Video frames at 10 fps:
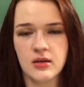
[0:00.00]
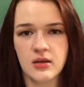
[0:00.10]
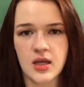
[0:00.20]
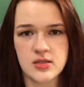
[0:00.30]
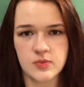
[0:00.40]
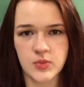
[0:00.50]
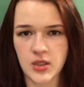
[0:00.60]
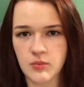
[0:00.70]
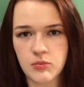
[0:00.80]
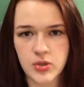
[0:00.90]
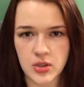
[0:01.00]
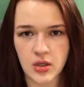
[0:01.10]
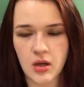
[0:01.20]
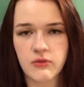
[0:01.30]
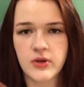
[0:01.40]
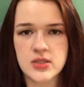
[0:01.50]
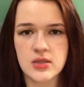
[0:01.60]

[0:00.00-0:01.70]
has kind of burned off as I